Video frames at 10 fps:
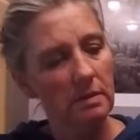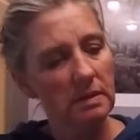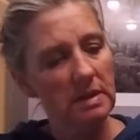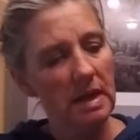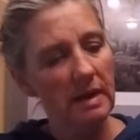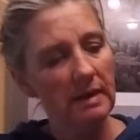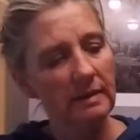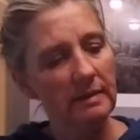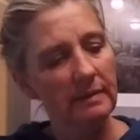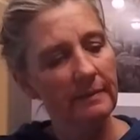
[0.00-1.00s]
tight,
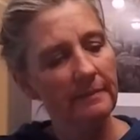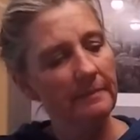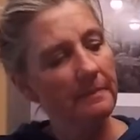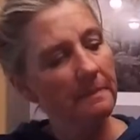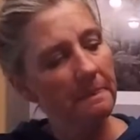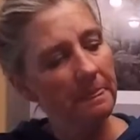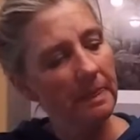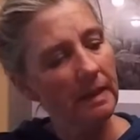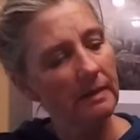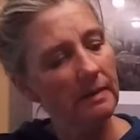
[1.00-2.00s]

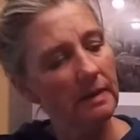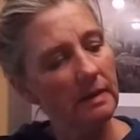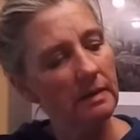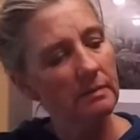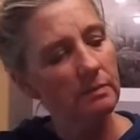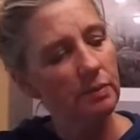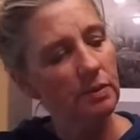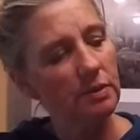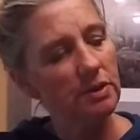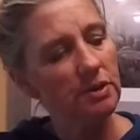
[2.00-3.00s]
and then
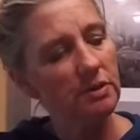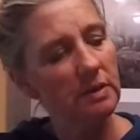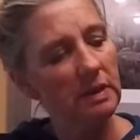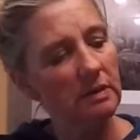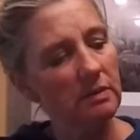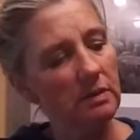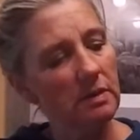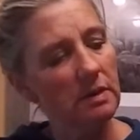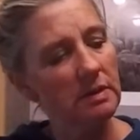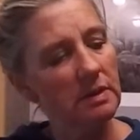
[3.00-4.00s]
push your needle
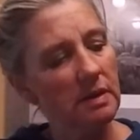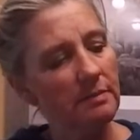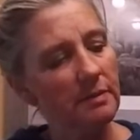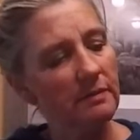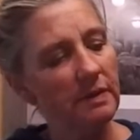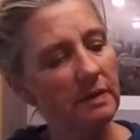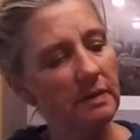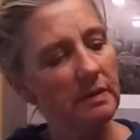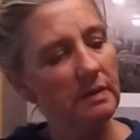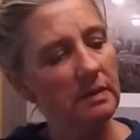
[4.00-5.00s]
on top of it
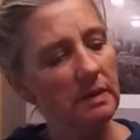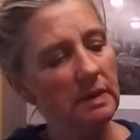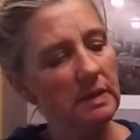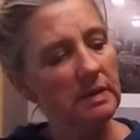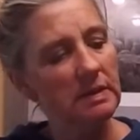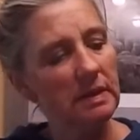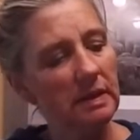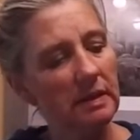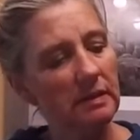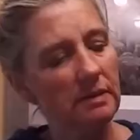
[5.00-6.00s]
to
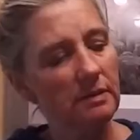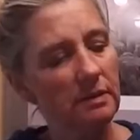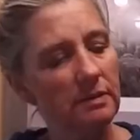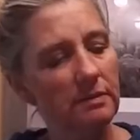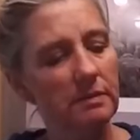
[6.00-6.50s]
get it through.